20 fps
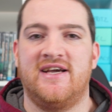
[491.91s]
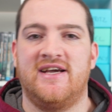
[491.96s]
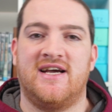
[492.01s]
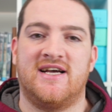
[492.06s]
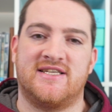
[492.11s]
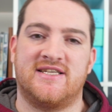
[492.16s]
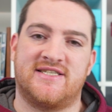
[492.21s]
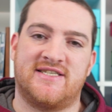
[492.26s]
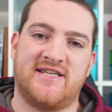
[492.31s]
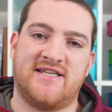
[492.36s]

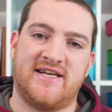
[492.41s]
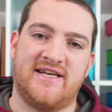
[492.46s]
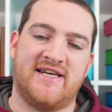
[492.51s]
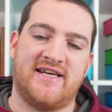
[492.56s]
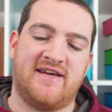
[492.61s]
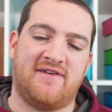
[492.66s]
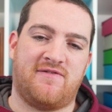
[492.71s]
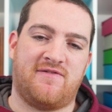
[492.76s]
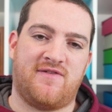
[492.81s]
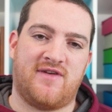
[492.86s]
has studied
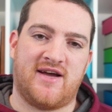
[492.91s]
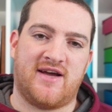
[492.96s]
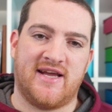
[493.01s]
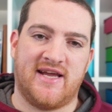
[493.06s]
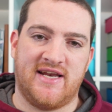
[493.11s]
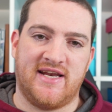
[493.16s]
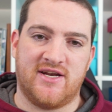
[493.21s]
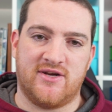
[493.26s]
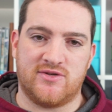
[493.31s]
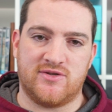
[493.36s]
that fly,
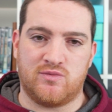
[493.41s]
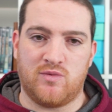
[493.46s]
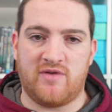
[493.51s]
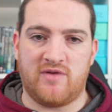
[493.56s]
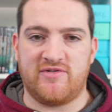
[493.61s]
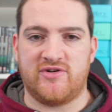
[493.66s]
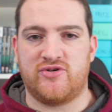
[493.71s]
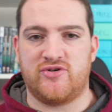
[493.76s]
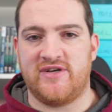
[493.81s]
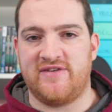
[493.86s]
he knows
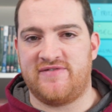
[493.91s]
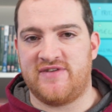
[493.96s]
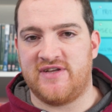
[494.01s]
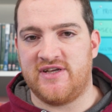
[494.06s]
what retrieve